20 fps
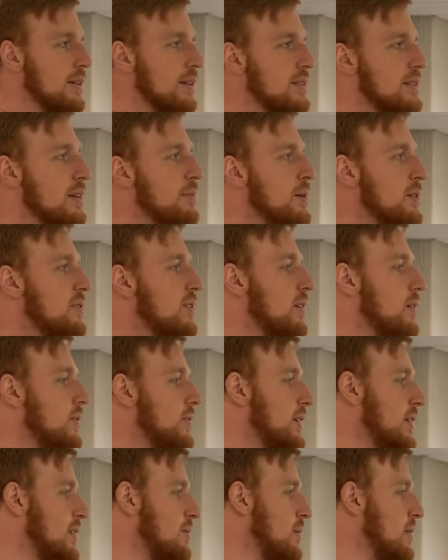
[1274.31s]
so much of the
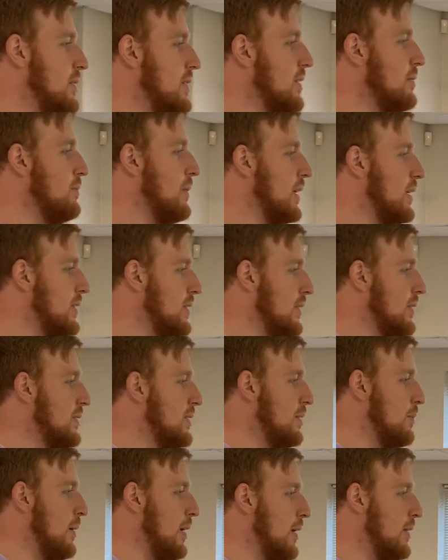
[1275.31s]
Old Testament didn't make sense
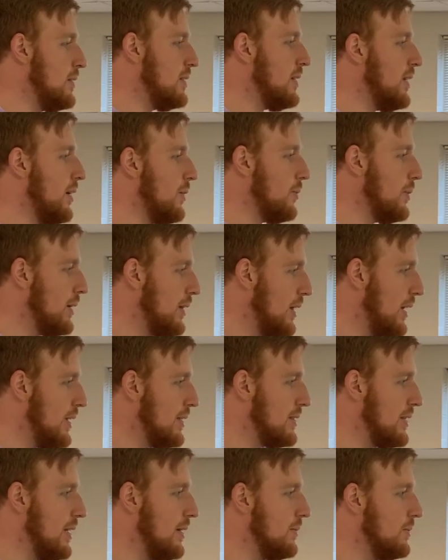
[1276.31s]
to me until I
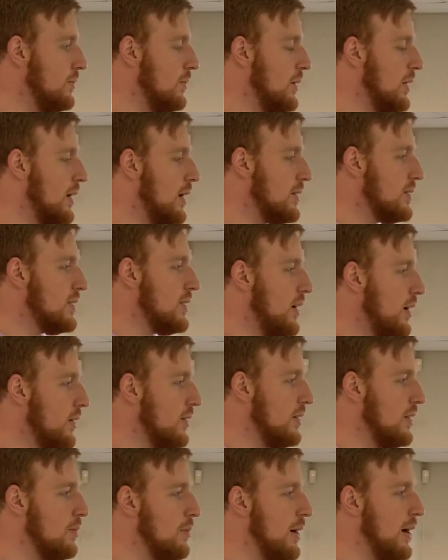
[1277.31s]
realized that what God's
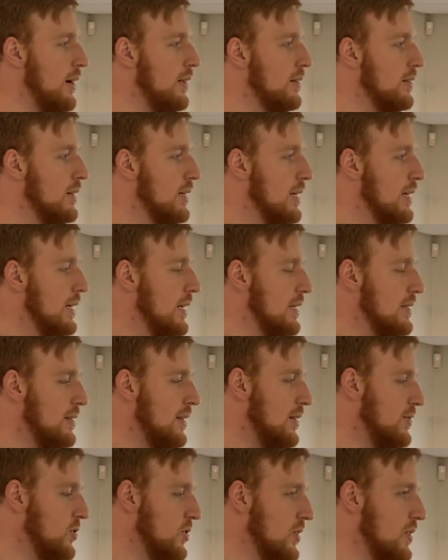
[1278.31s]
talking about is
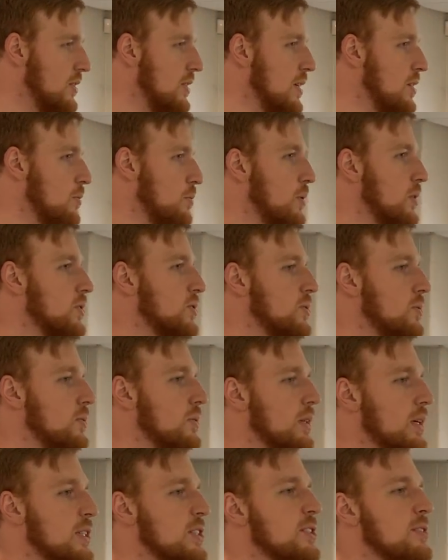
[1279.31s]
not just interpersonal
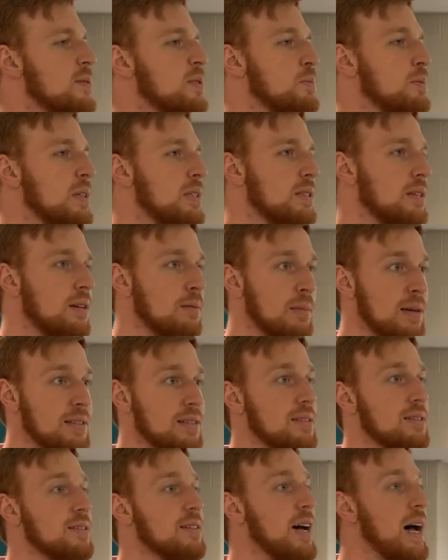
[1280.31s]
relationships, but he's talking about
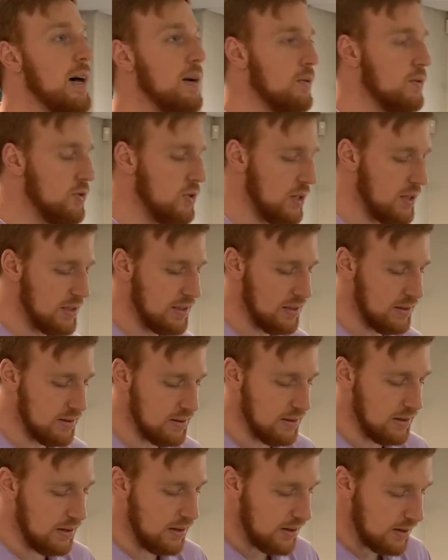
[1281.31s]
societal justice
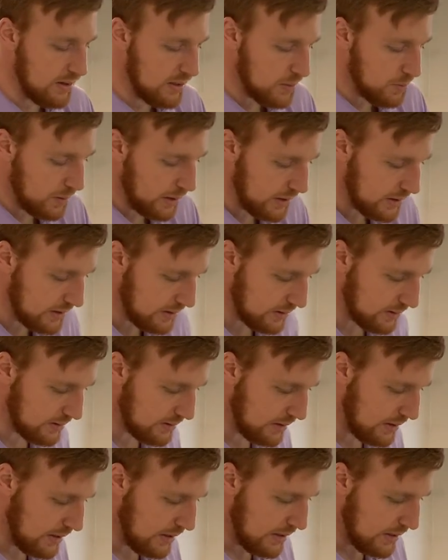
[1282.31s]
in a lot of these places.
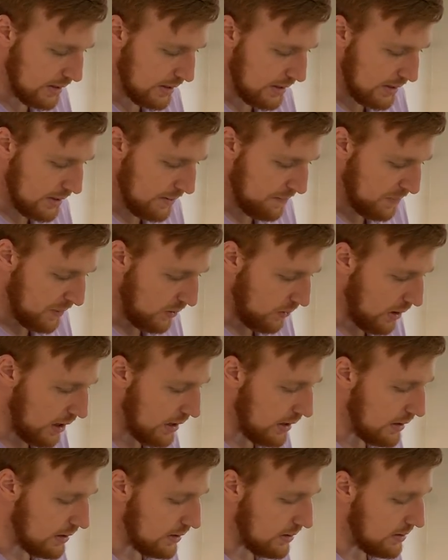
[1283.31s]
Right,
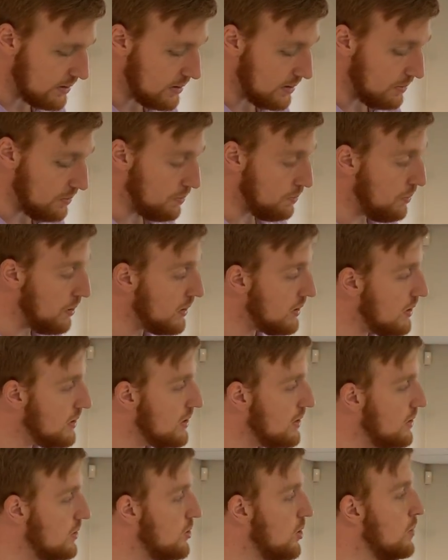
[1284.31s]
and to put this
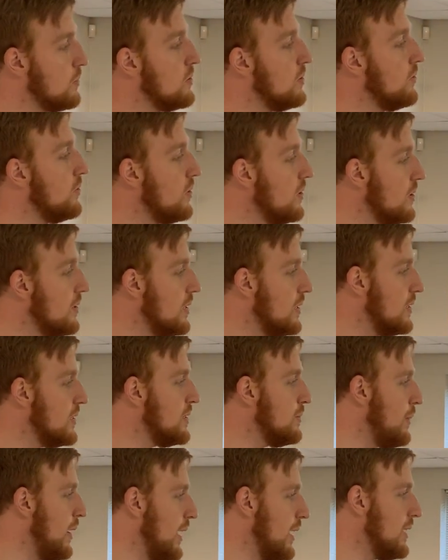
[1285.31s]
in the terms of
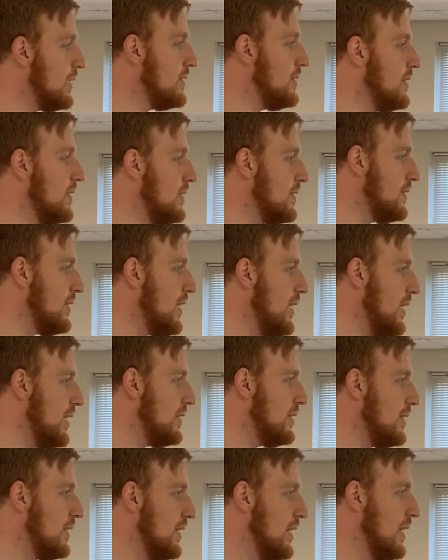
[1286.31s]
goodness, Micah
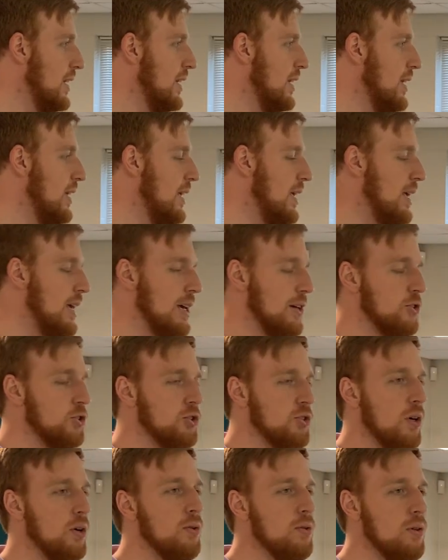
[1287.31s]
6:8, he has
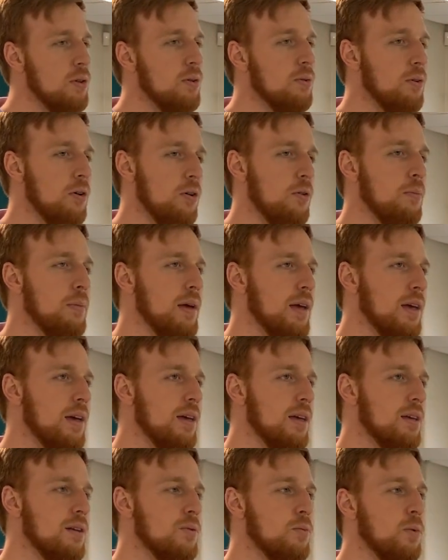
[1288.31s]
shown you, O
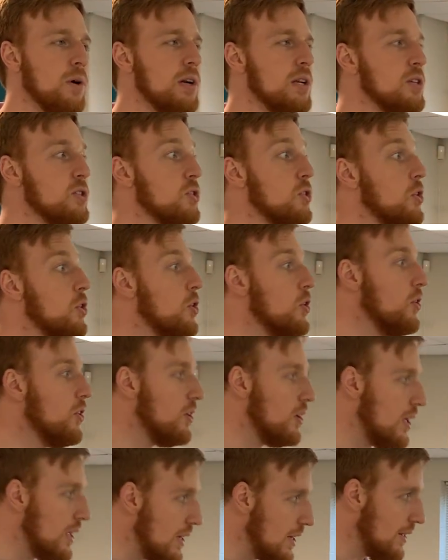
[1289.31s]
man, what is
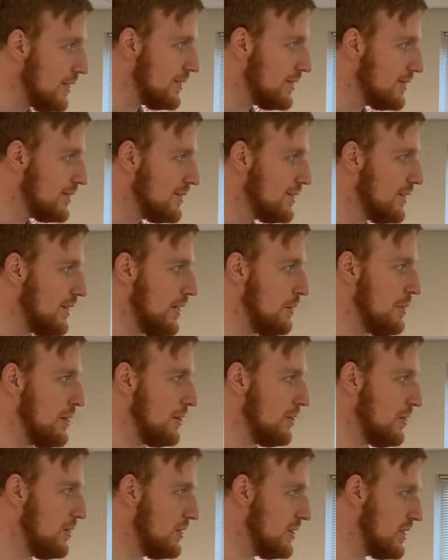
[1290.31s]
good, thinking about the
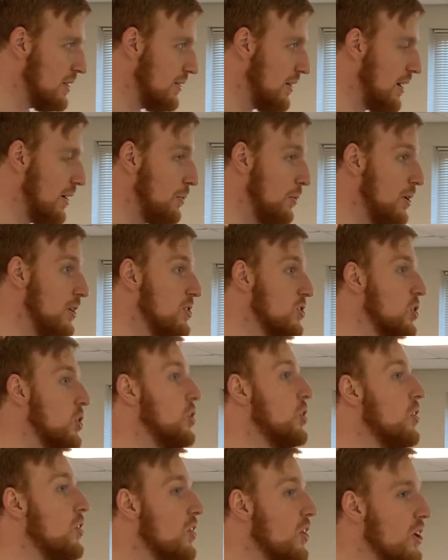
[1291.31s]
goodness of God, what is
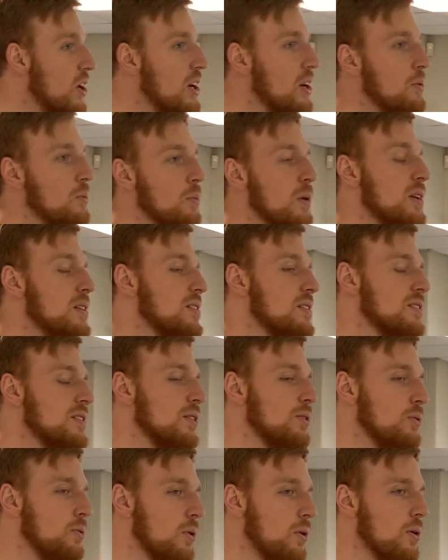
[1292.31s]
good and what does the
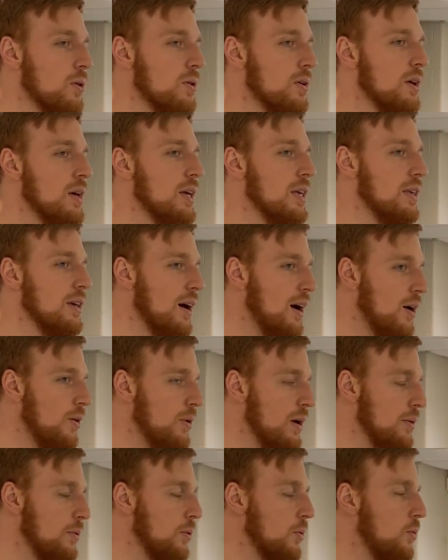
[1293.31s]
Lord
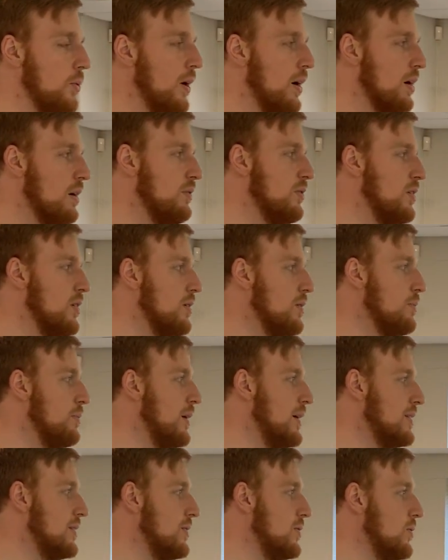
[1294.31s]
Yahweh require of you,
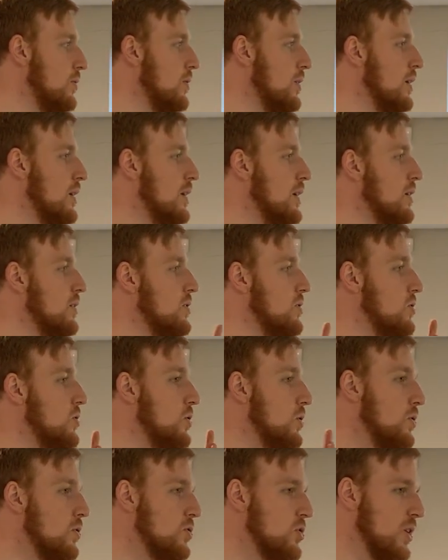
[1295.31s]
but to
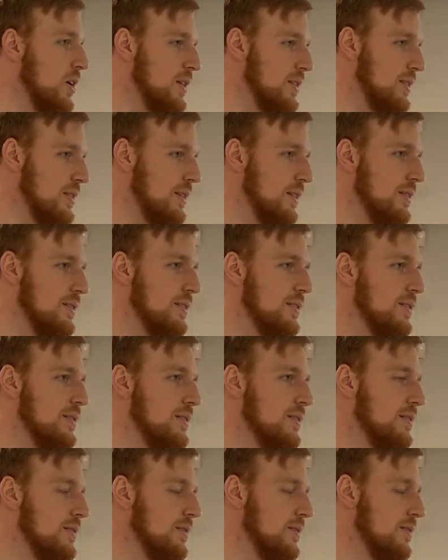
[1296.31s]
do justice,